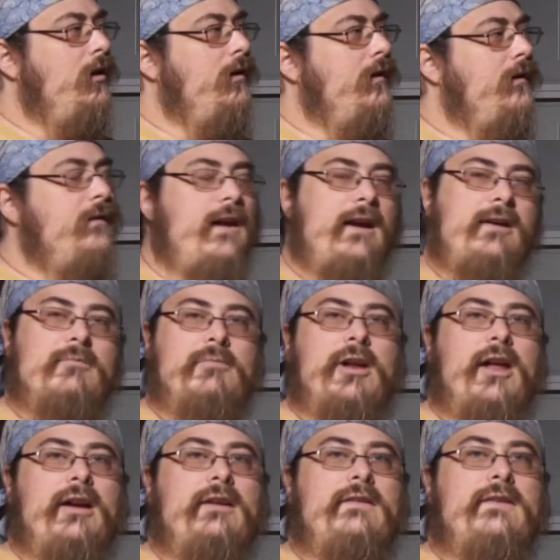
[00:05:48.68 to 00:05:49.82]
Second
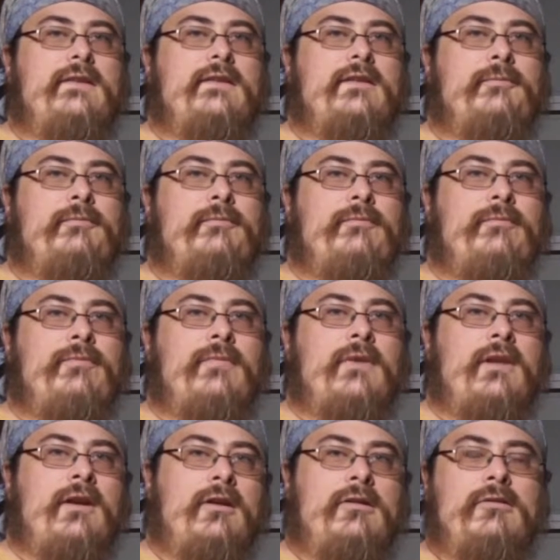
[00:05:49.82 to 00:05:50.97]
place,
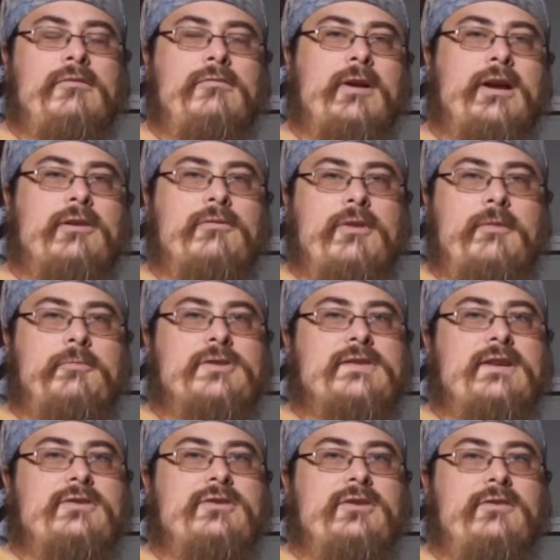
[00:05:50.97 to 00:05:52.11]
we can
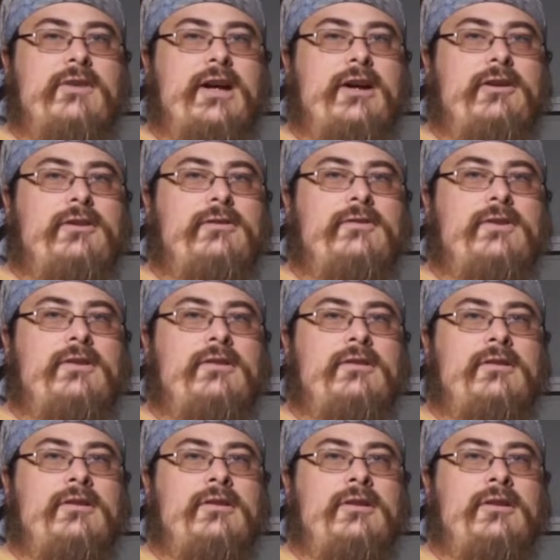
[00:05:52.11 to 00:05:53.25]
represent 2 values,
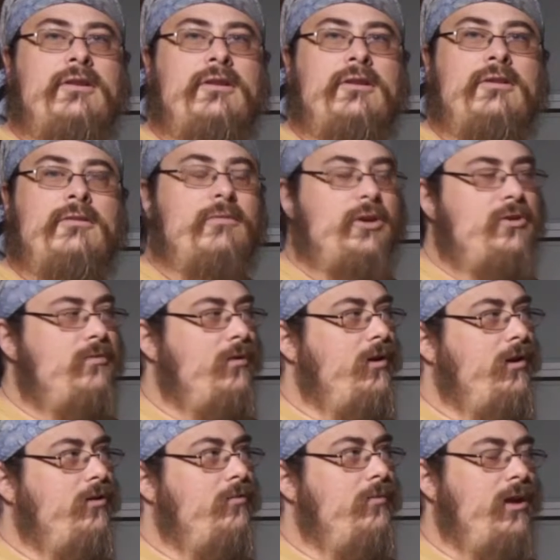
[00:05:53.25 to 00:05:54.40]
which will
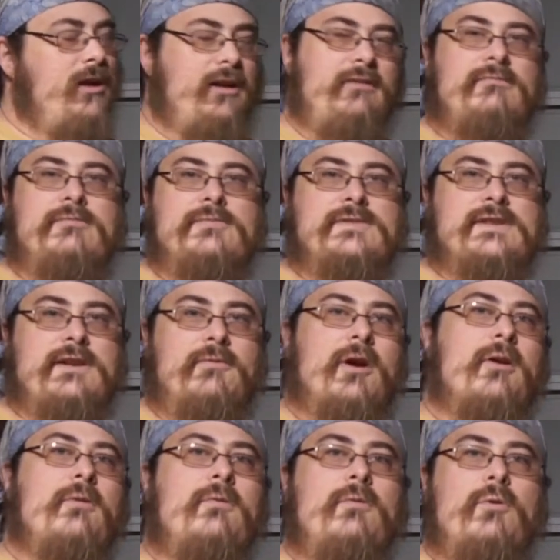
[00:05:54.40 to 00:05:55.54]
either be
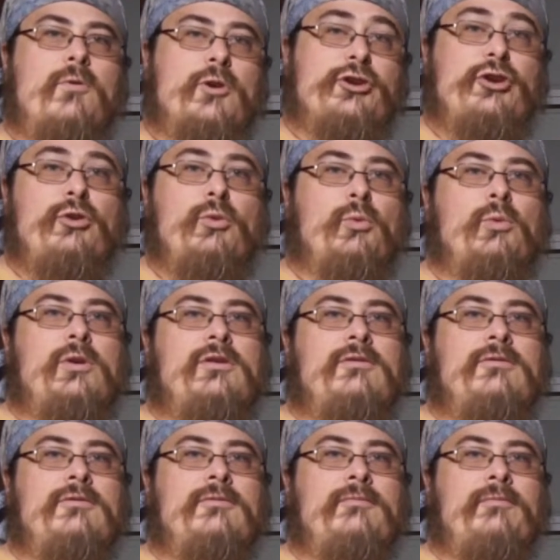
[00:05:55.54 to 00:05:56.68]
0 or 2.
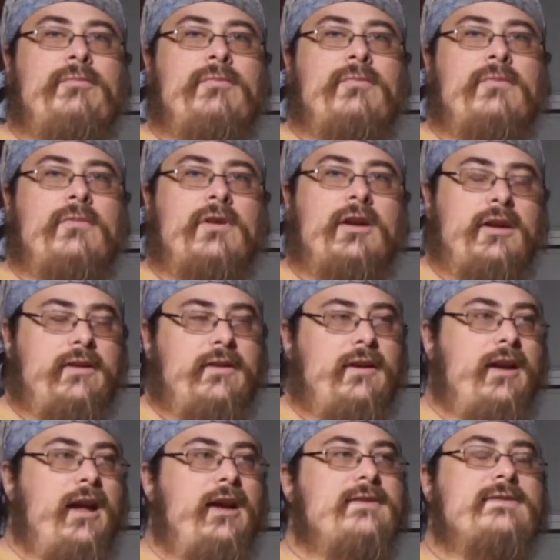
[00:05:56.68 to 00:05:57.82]
And the
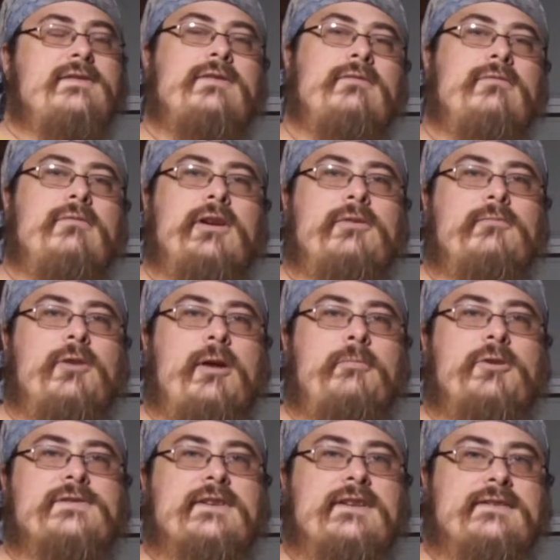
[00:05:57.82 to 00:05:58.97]
next, we can
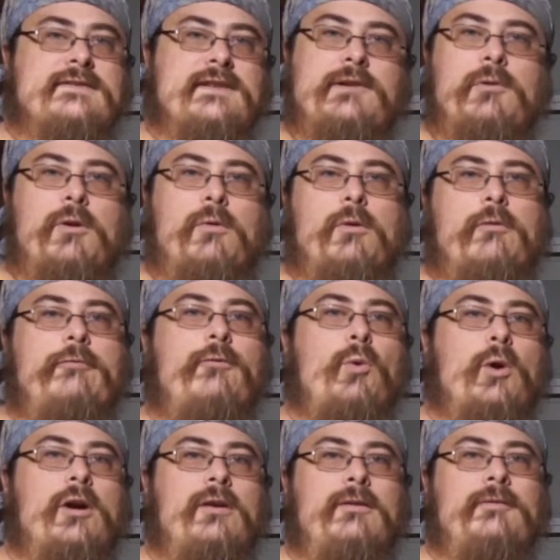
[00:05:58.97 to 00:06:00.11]
represent 0 or
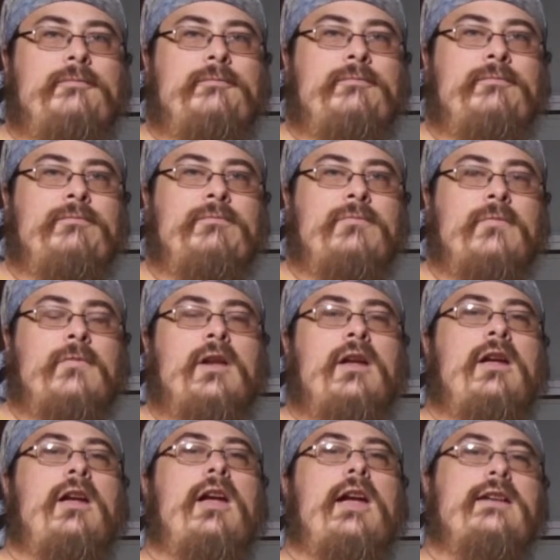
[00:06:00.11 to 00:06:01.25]
4.
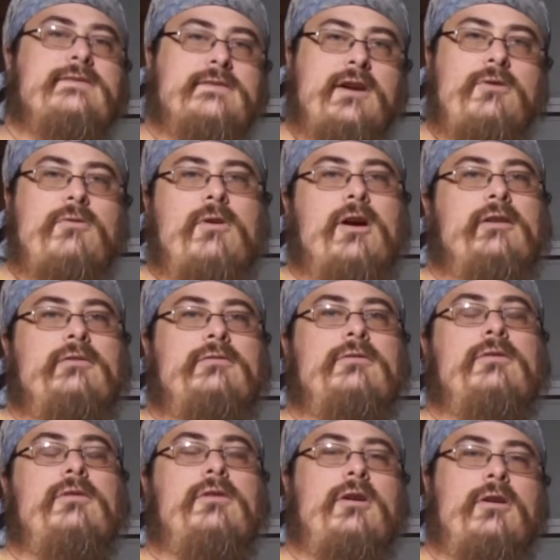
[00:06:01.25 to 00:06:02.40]
And so on,
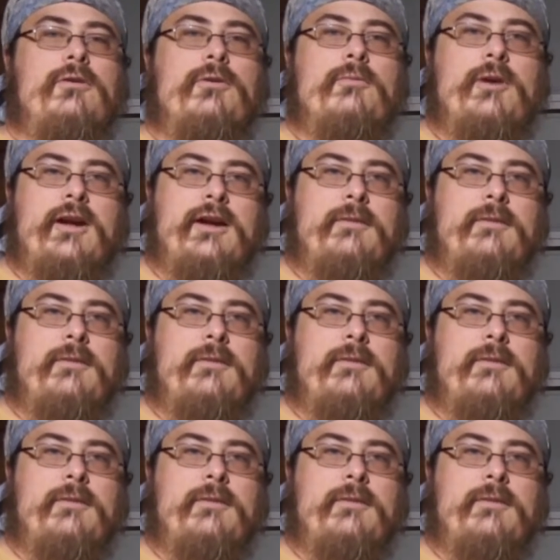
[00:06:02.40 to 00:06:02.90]
all the way